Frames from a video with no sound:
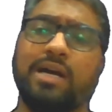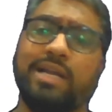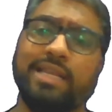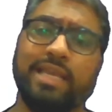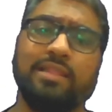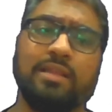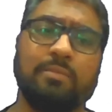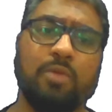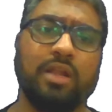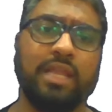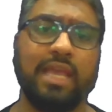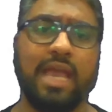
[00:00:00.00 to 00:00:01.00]
early in the
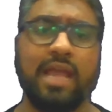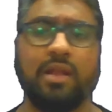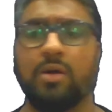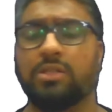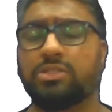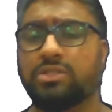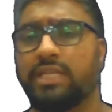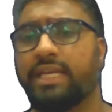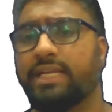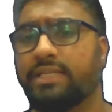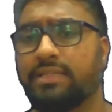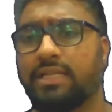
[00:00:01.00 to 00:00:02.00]
morning and also
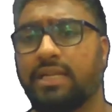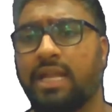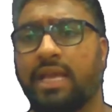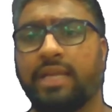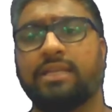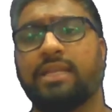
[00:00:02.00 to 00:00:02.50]
late in the night.